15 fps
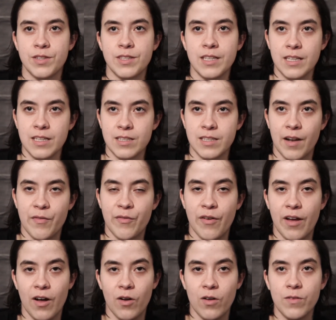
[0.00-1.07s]
teens that
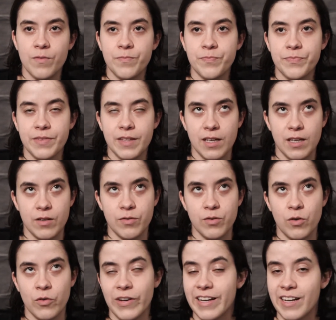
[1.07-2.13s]
fell
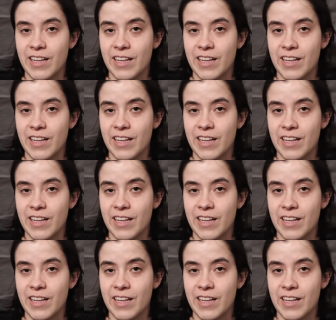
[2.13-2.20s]
on a